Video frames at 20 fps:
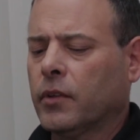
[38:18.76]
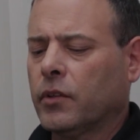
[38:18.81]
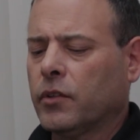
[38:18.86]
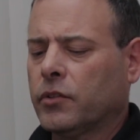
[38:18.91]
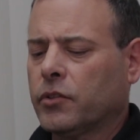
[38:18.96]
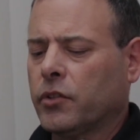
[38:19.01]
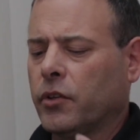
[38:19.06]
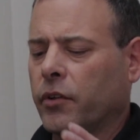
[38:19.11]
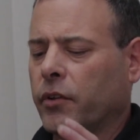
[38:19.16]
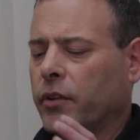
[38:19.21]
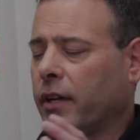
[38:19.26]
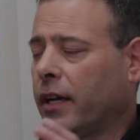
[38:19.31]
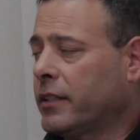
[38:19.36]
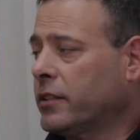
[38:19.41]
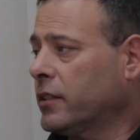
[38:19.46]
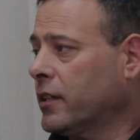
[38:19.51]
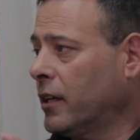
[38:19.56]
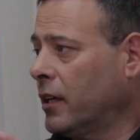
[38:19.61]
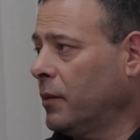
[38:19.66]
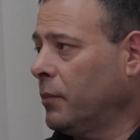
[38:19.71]
so
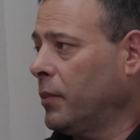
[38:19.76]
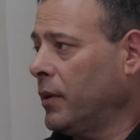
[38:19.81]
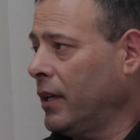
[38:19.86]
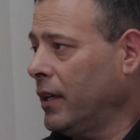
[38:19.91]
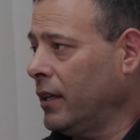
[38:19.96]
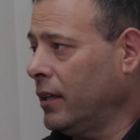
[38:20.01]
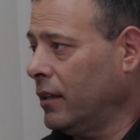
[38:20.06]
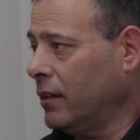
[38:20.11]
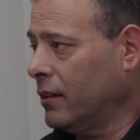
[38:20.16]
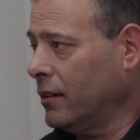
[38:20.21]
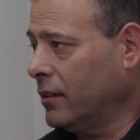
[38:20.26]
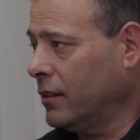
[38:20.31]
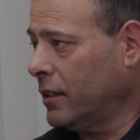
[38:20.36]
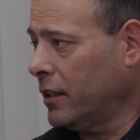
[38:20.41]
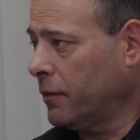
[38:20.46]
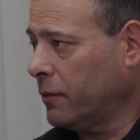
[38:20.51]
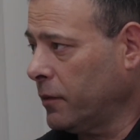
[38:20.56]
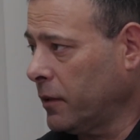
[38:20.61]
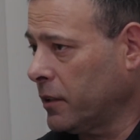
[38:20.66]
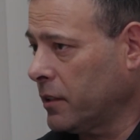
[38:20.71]
that's going to be
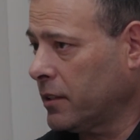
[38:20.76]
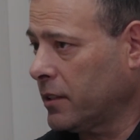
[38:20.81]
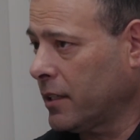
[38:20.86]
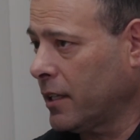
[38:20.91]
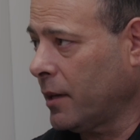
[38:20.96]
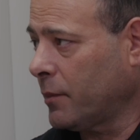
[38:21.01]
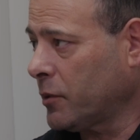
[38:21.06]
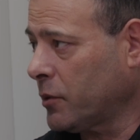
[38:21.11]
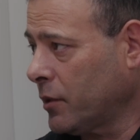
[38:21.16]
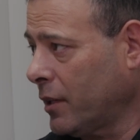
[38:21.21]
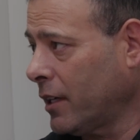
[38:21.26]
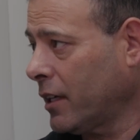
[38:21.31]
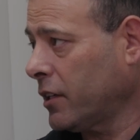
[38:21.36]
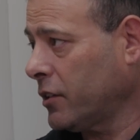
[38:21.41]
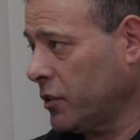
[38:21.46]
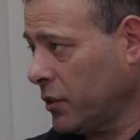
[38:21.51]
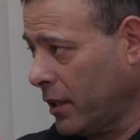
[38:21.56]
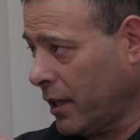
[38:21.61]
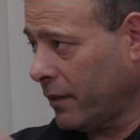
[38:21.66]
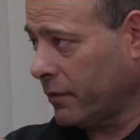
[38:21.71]
different steps, right?
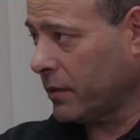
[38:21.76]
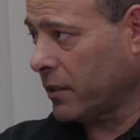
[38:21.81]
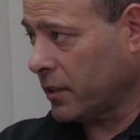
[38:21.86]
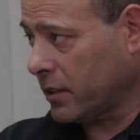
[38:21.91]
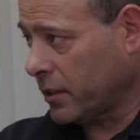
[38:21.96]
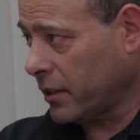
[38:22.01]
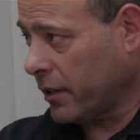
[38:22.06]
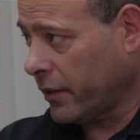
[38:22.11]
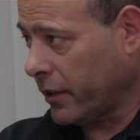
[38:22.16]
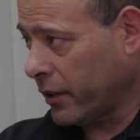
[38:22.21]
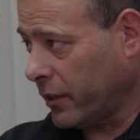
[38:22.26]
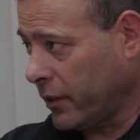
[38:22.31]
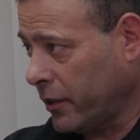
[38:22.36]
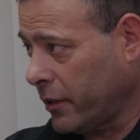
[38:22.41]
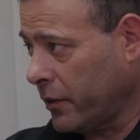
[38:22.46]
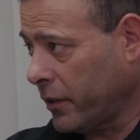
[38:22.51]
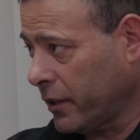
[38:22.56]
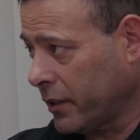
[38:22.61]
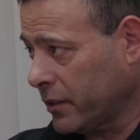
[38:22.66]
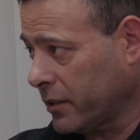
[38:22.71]
Because you have to sell the
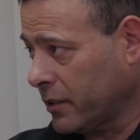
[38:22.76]
clothing